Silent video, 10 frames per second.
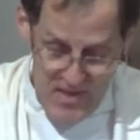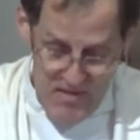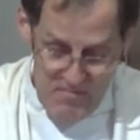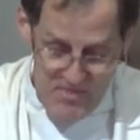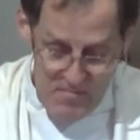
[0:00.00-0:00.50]

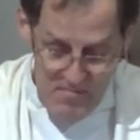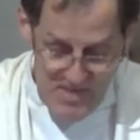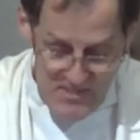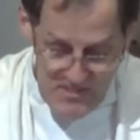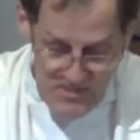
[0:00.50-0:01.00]
But the
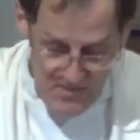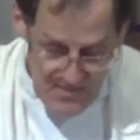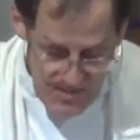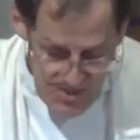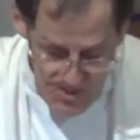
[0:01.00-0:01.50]
message that
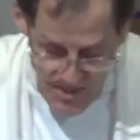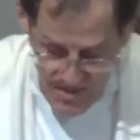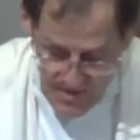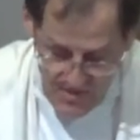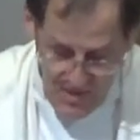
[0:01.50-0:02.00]
they
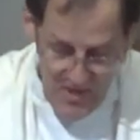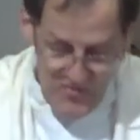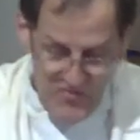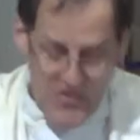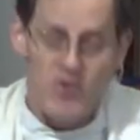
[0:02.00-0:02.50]
shared
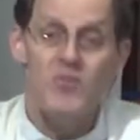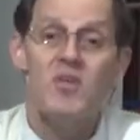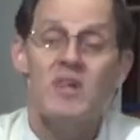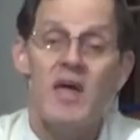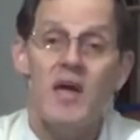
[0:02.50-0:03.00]
filled the
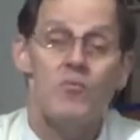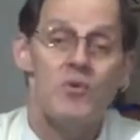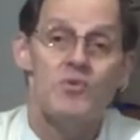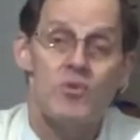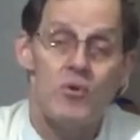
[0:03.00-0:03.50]
land
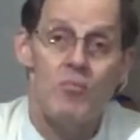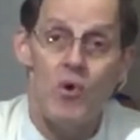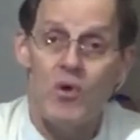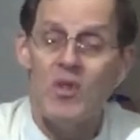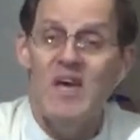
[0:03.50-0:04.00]
with
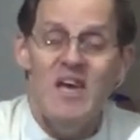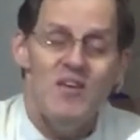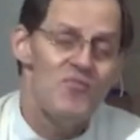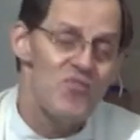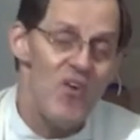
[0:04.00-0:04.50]
turmoil.
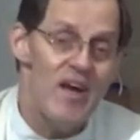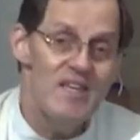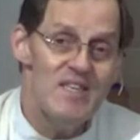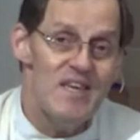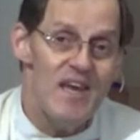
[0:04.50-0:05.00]
It
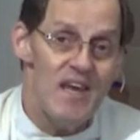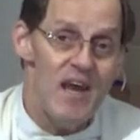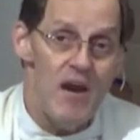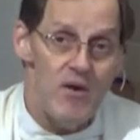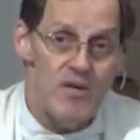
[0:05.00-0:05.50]
frightened King
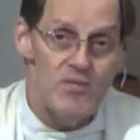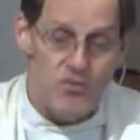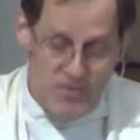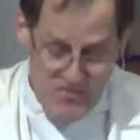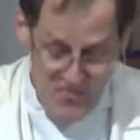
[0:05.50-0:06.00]
Herod to
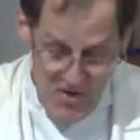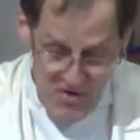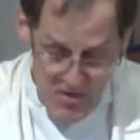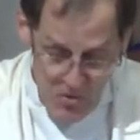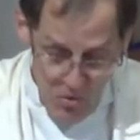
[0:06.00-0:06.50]
his
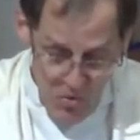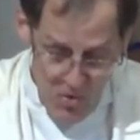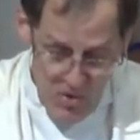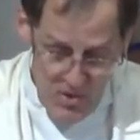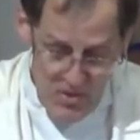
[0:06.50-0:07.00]
very
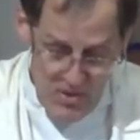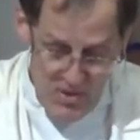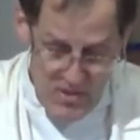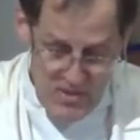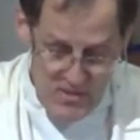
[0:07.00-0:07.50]
core,
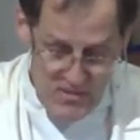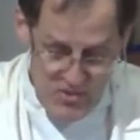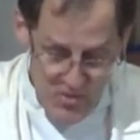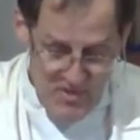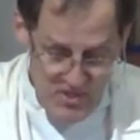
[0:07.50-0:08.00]

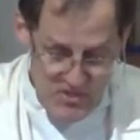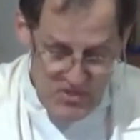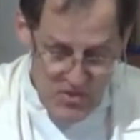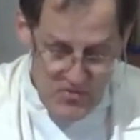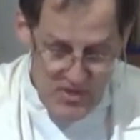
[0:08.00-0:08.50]
so much
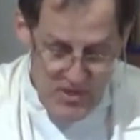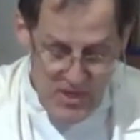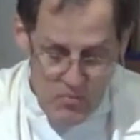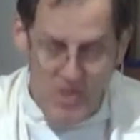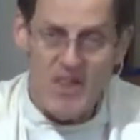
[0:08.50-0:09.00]
so that he
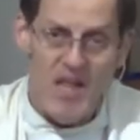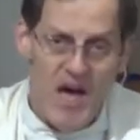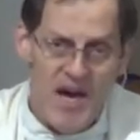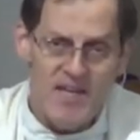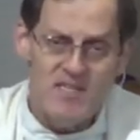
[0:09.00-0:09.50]
would
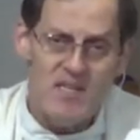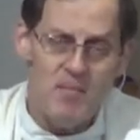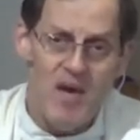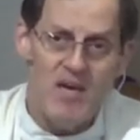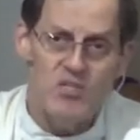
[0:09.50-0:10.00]
lie to the
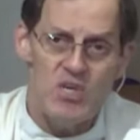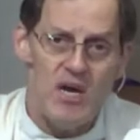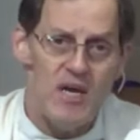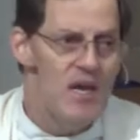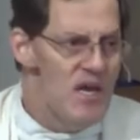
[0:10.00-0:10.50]

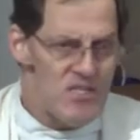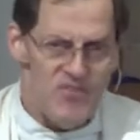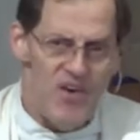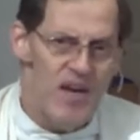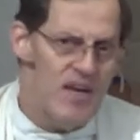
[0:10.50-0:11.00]
Magi to
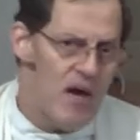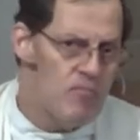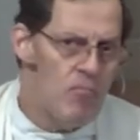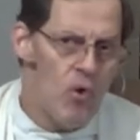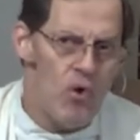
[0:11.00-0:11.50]
find out
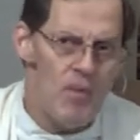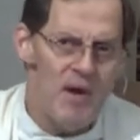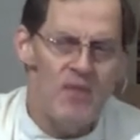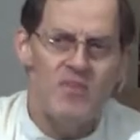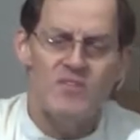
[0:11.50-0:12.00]
more
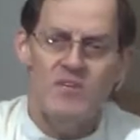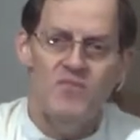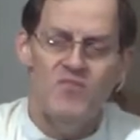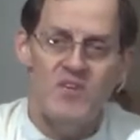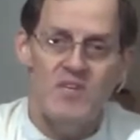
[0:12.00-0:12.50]
about this
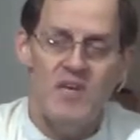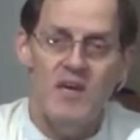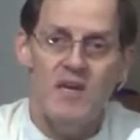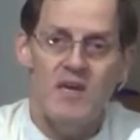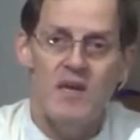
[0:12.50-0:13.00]
infant
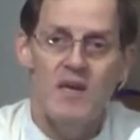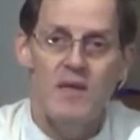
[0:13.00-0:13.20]
king.